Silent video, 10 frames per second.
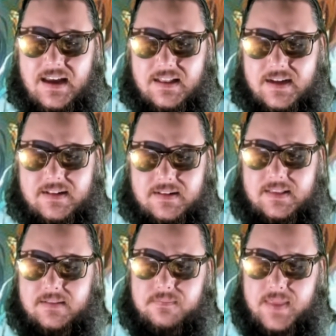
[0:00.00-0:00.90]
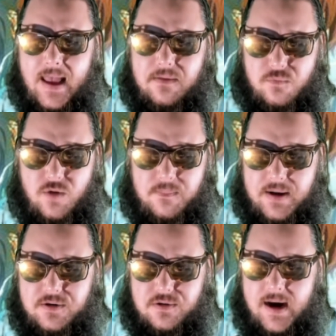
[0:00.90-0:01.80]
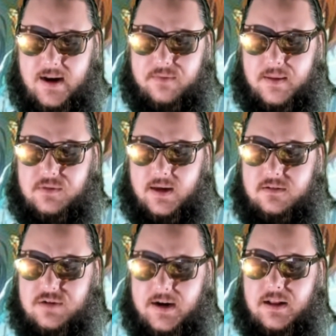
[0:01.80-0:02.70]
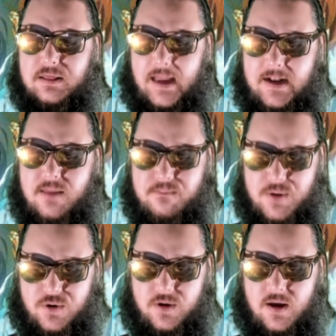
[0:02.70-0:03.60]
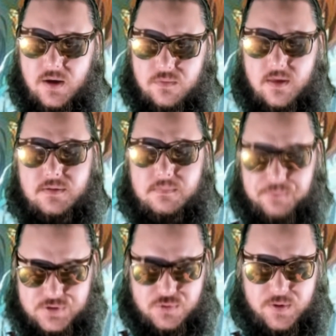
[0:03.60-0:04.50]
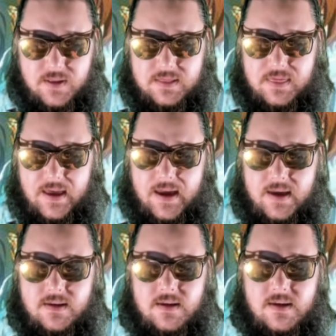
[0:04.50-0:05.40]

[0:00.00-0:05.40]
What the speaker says: Like, that would have been great of them, like, trying to lighten the mood with a story like that